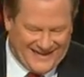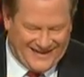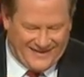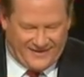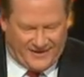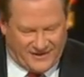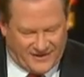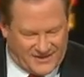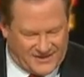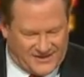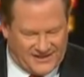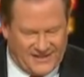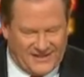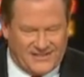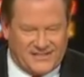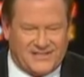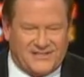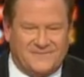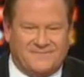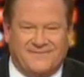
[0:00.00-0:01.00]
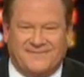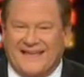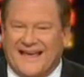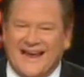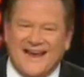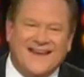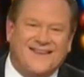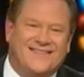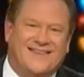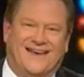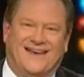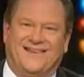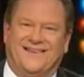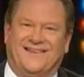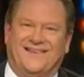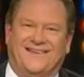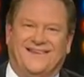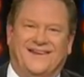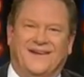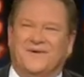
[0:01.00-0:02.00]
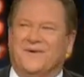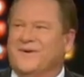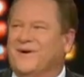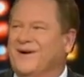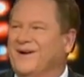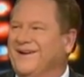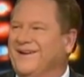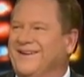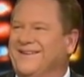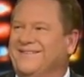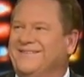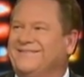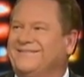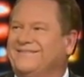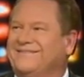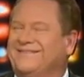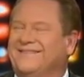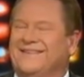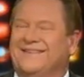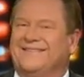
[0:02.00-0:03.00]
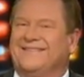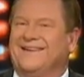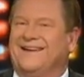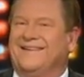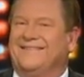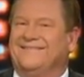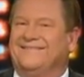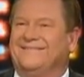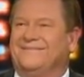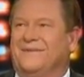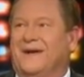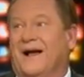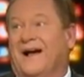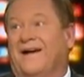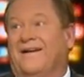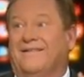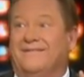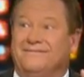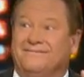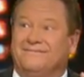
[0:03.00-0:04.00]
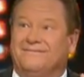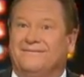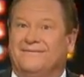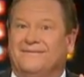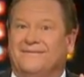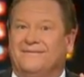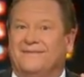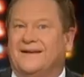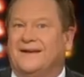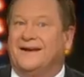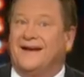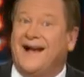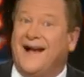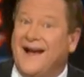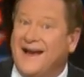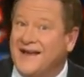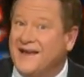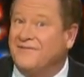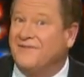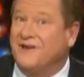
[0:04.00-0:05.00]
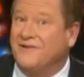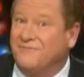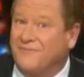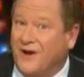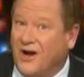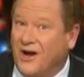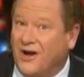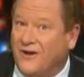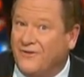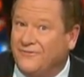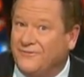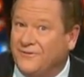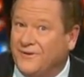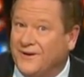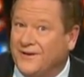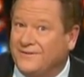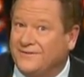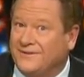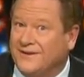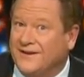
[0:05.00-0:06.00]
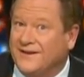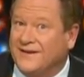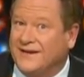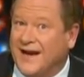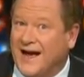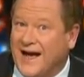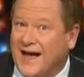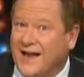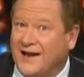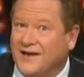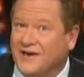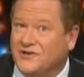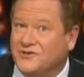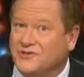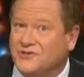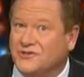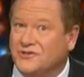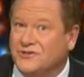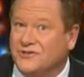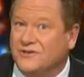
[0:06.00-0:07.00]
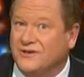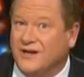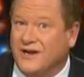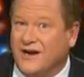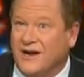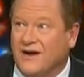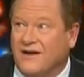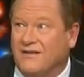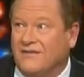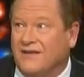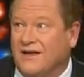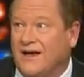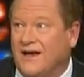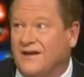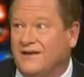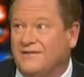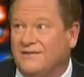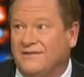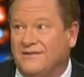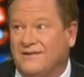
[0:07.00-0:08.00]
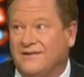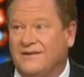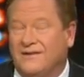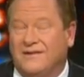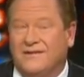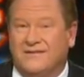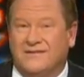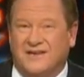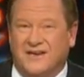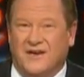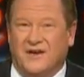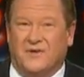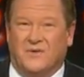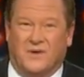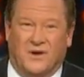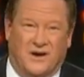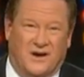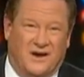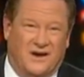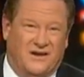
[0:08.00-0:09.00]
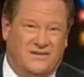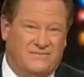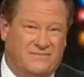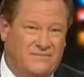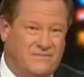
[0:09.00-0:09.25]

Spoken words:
there's this thing that you were, well, kind of involved with in college, you know, that deal where